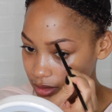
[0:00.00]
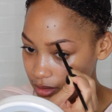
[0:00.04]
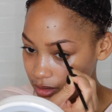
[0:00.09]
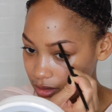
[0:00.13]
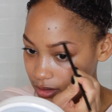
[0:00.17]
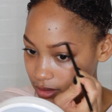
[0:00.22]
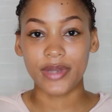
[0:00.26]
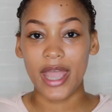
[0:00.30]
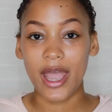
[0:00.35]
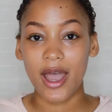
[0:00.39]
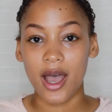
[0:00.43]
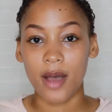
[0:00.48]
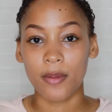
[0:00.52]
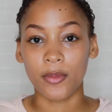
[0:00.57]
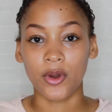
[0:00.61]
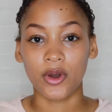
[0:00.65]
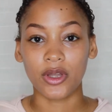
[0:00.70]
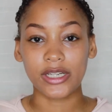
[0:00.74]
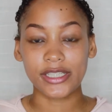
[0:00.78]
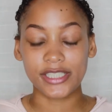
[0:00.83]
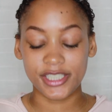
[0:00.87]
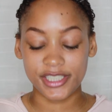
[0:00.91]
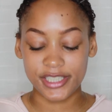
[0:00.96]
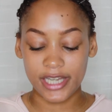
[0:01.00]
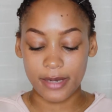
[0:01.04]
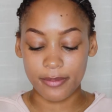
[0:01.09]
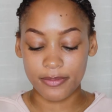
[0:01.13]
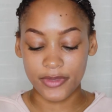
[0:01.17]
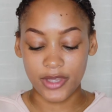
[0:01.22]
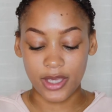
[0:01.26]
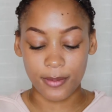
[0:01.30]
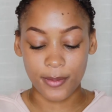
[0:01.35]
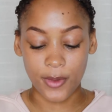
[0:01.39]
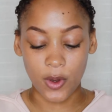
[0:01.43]
Now I'm going to shape
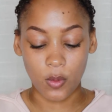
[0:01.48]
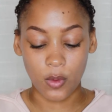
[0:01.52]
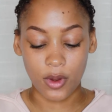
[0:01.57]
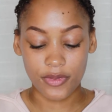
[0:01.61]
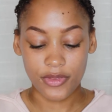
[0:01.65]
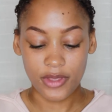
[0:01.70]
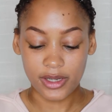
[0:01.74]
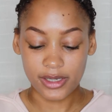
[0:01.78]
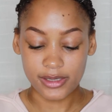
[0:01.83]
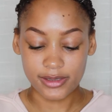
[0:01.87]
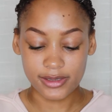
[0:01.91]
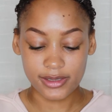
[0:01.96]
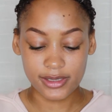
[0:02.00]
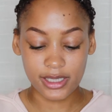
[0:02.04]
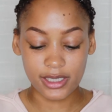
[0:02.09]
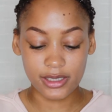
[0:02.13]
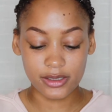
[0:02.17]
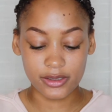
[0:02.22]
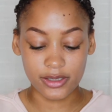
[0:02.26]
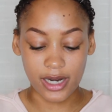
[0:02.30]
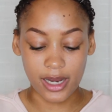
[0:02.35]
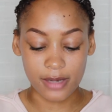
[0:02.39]
them with a concealer.